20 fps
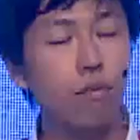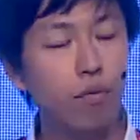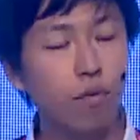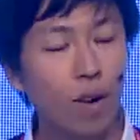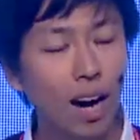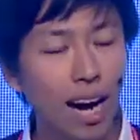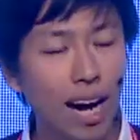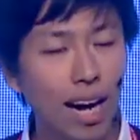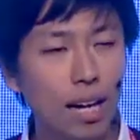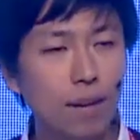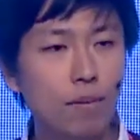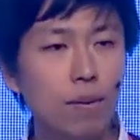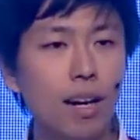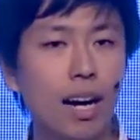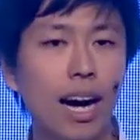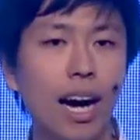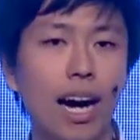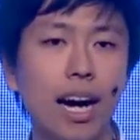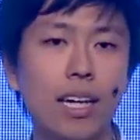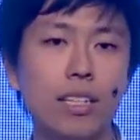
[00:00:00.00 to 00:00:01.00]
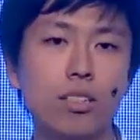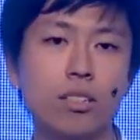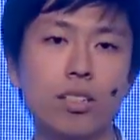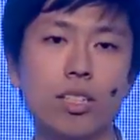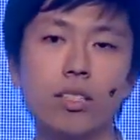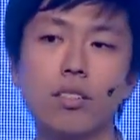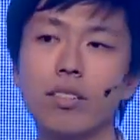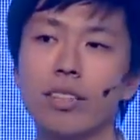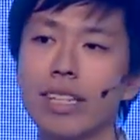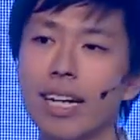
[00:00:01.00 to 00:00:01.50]

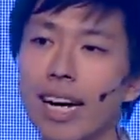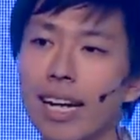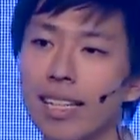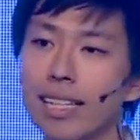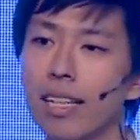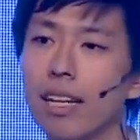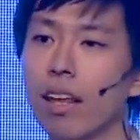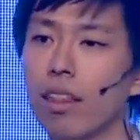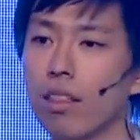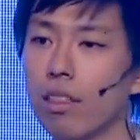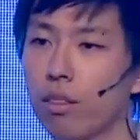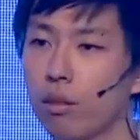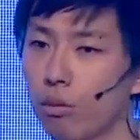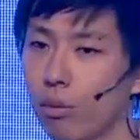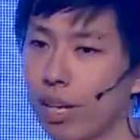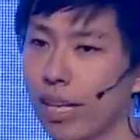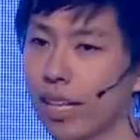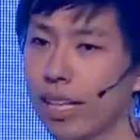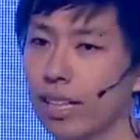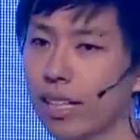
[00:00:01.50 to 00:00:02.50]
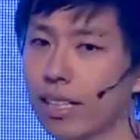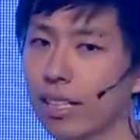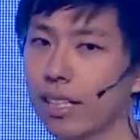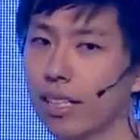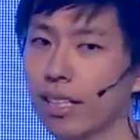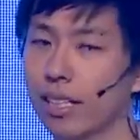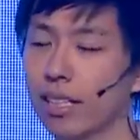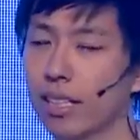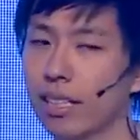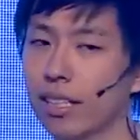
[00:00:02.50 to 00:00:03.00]
593.
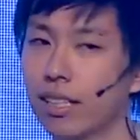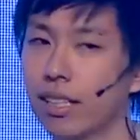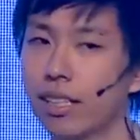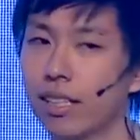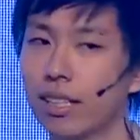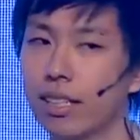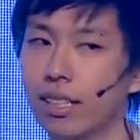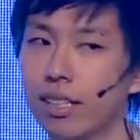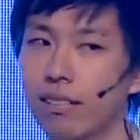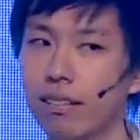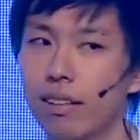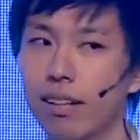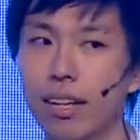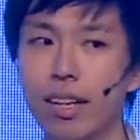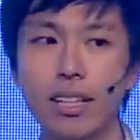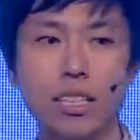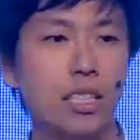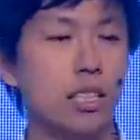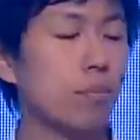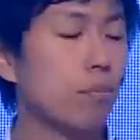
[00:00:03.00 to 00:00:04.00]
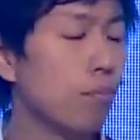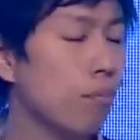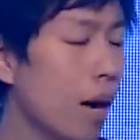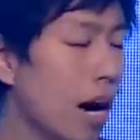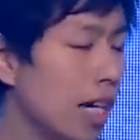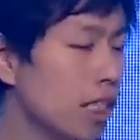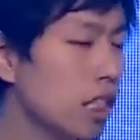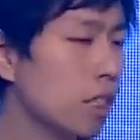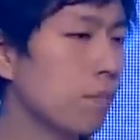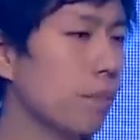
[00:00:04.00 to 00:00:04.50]
It is
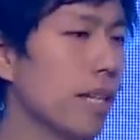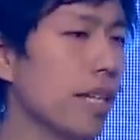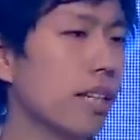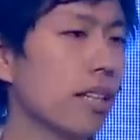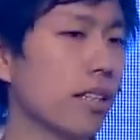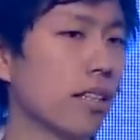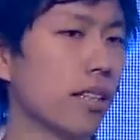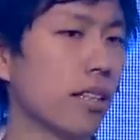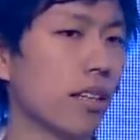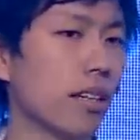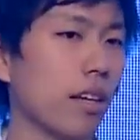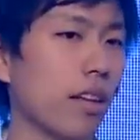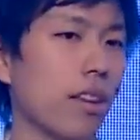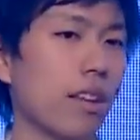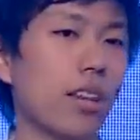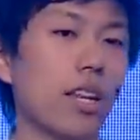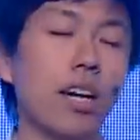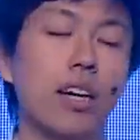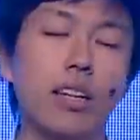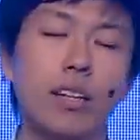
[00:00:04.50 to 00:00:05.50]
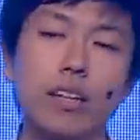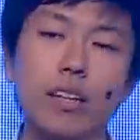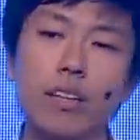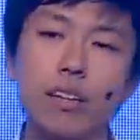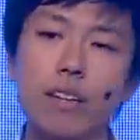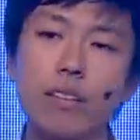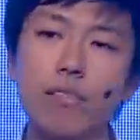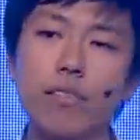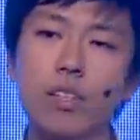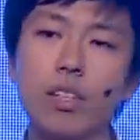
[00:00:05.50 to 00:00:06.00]
much bigger than
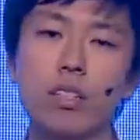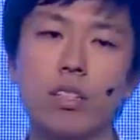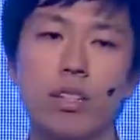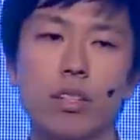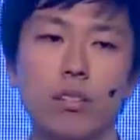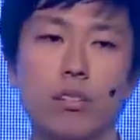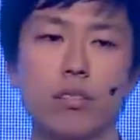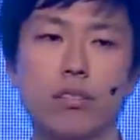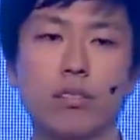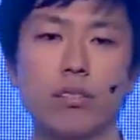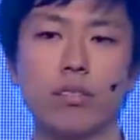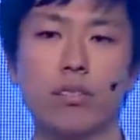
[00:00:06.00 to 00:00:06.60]
even Go.